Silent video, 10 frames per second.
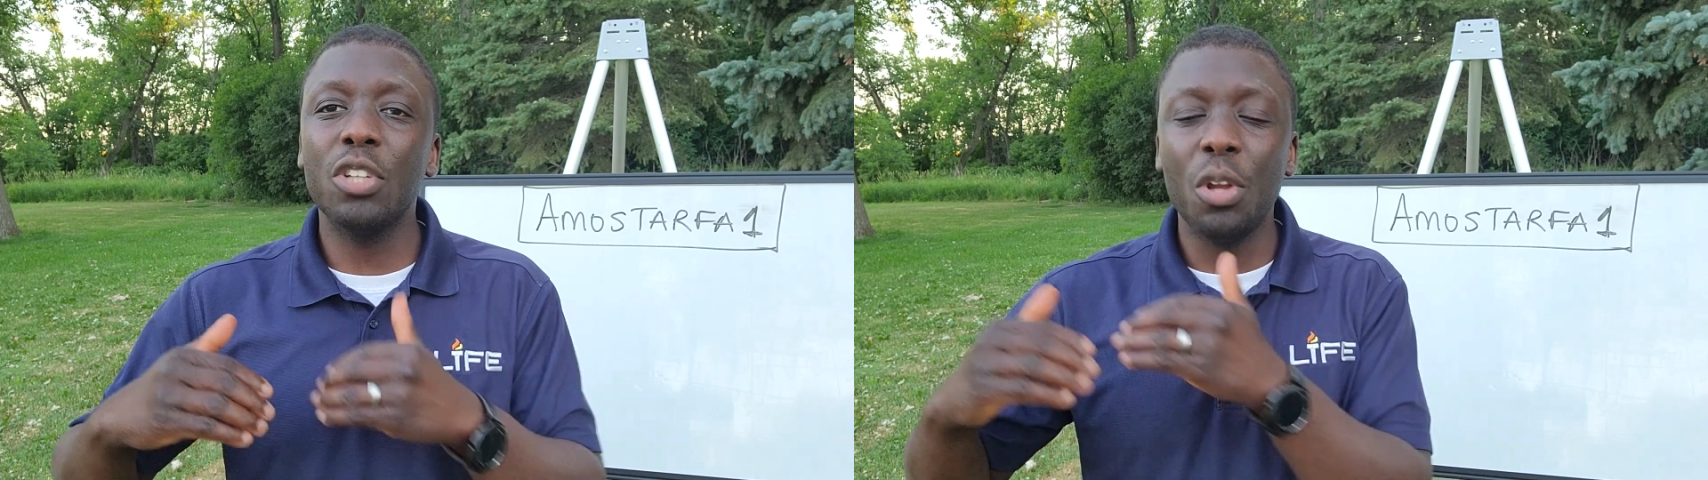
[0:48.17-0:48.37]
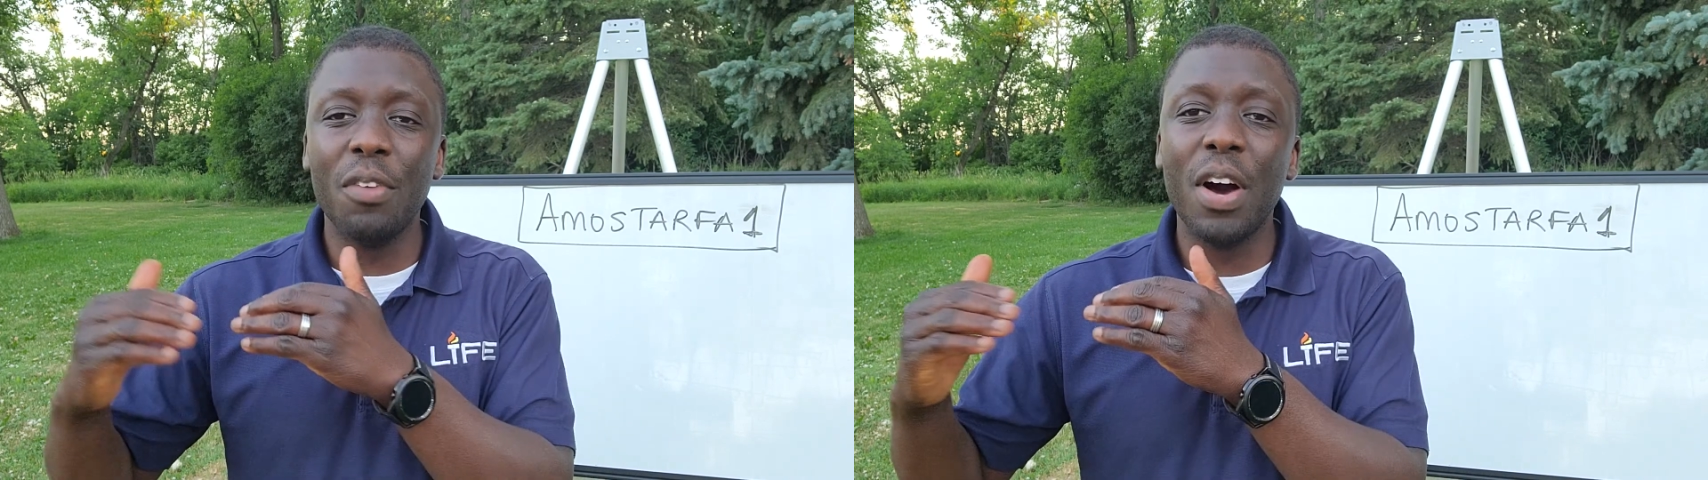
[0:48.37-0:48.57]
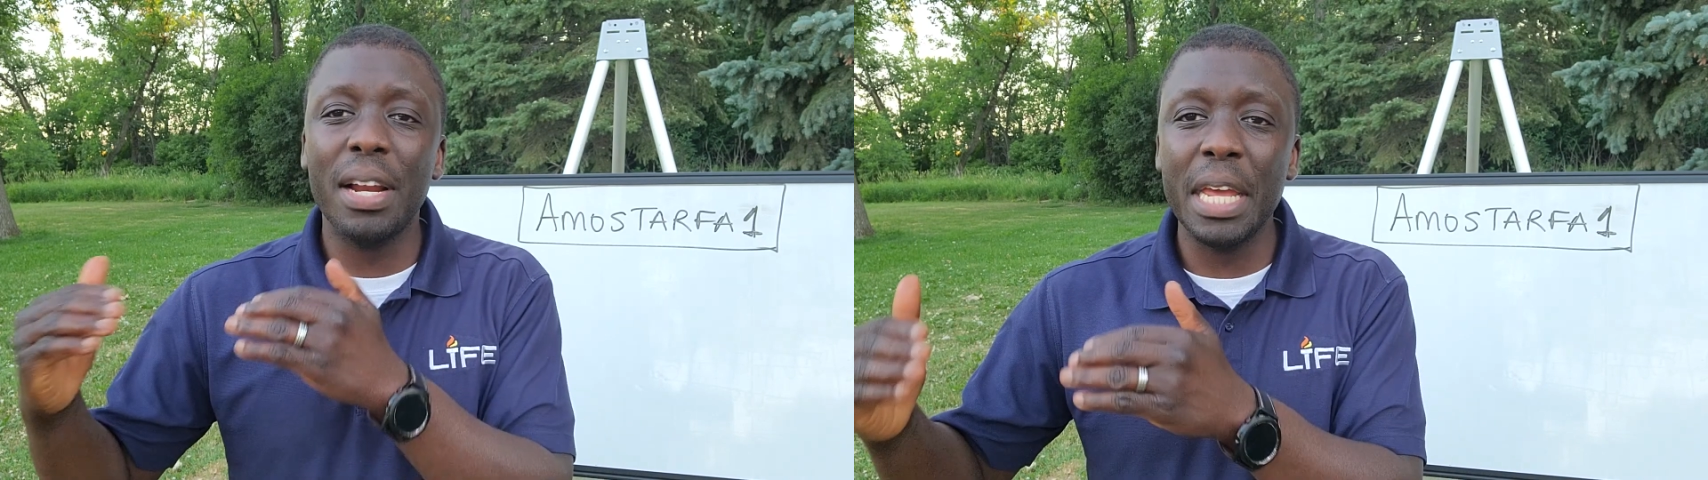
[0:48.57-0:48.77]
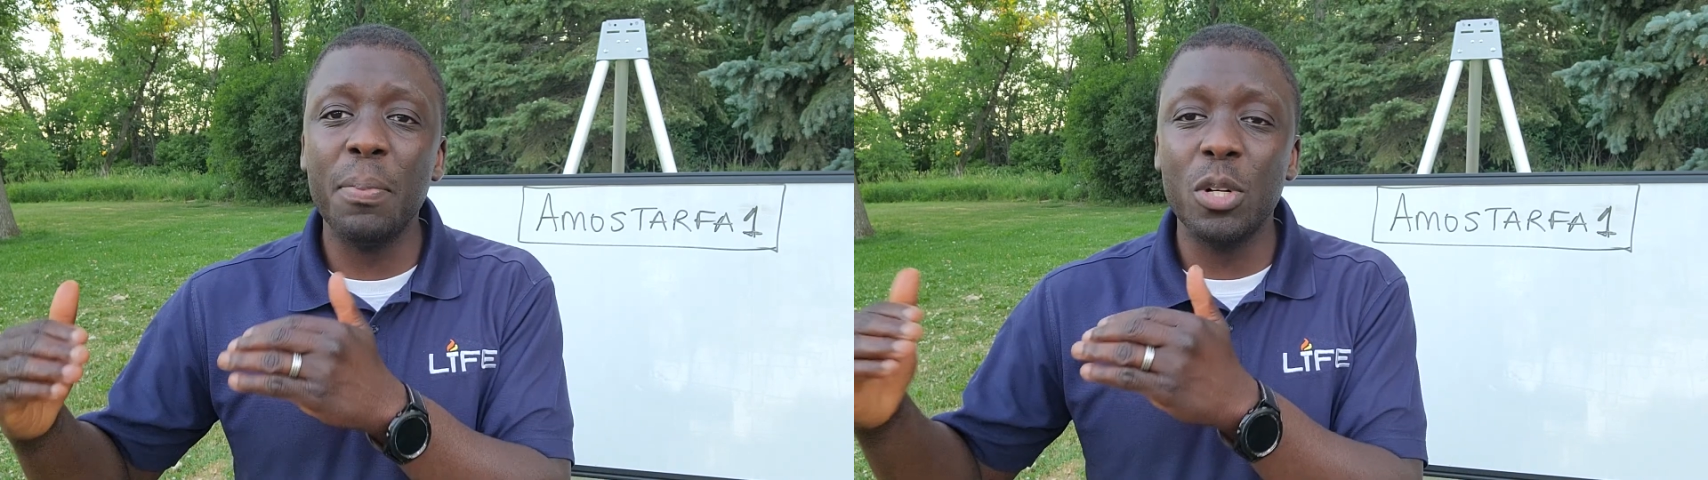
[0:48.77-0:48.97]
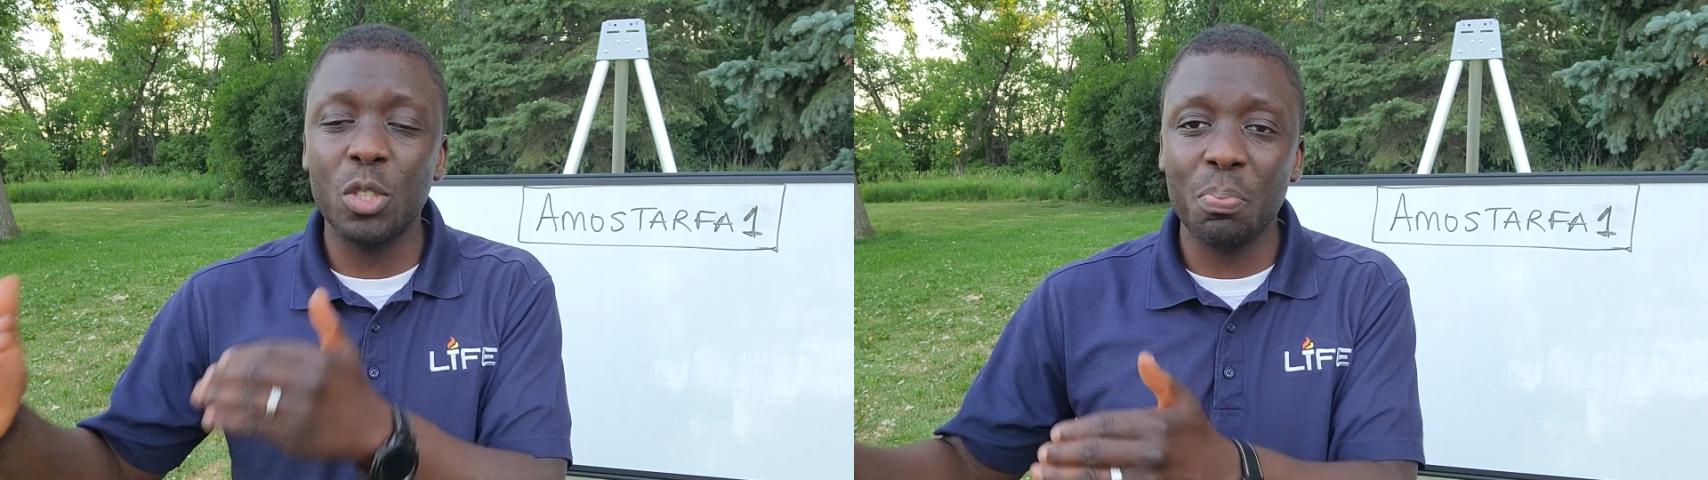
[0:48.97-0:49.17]
to love our
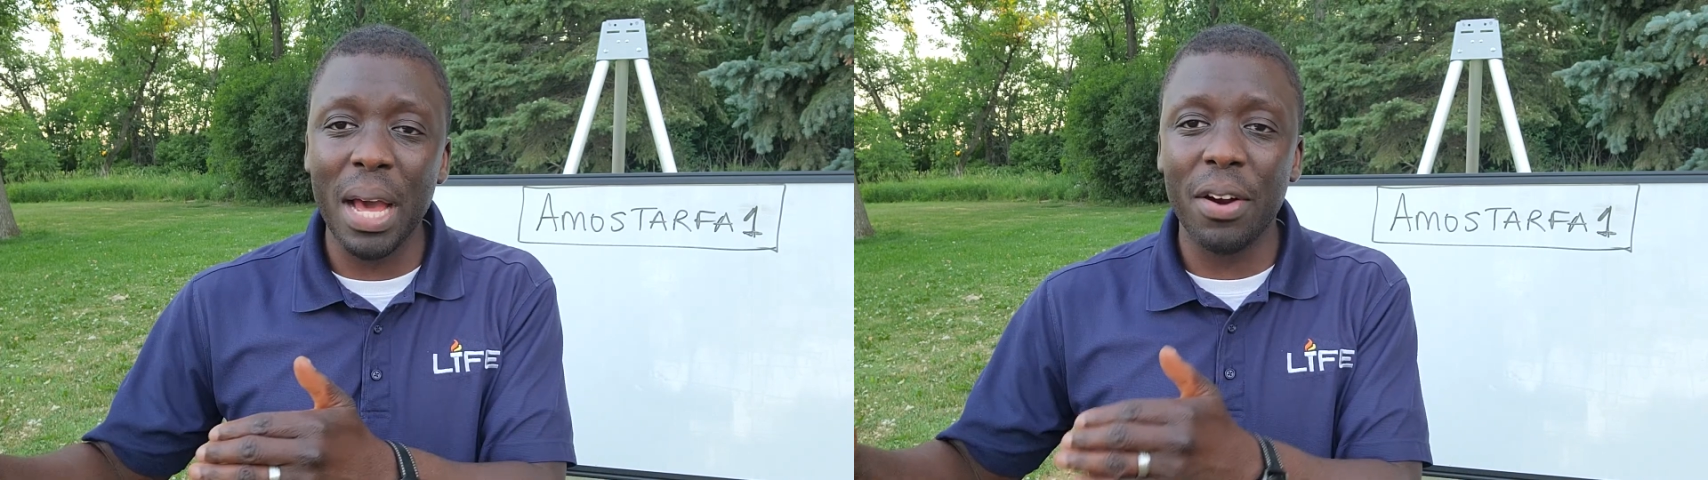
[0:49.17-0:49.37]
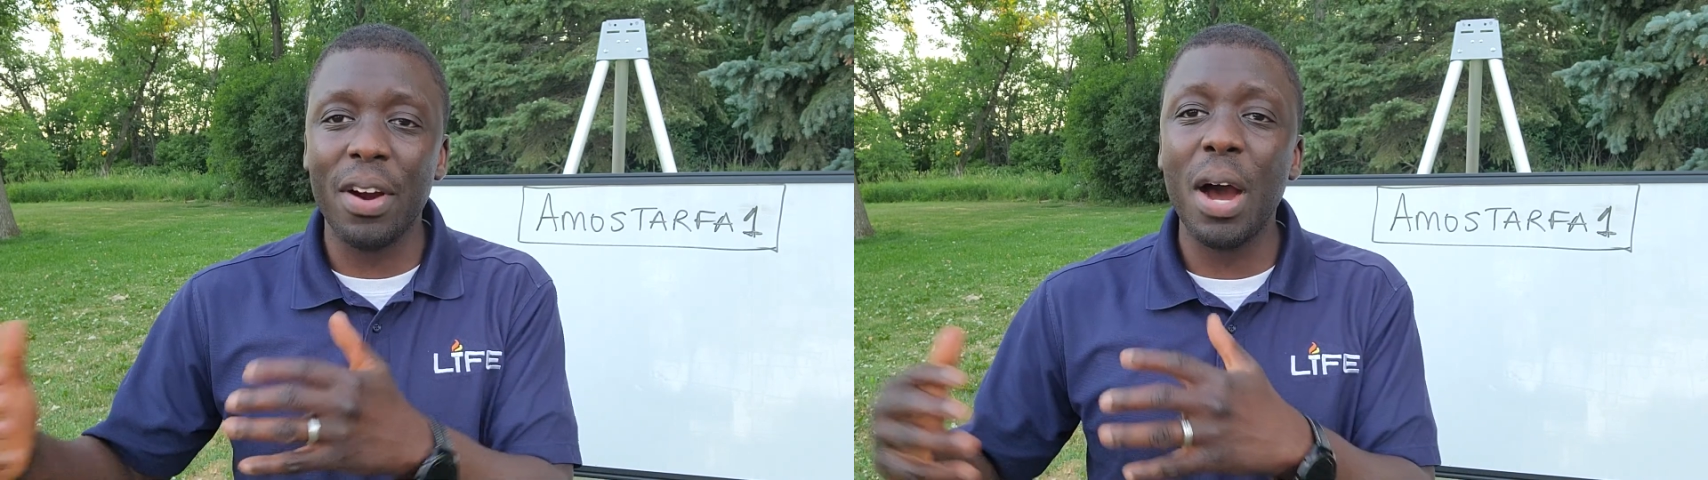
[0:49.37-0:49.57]
neighbors better?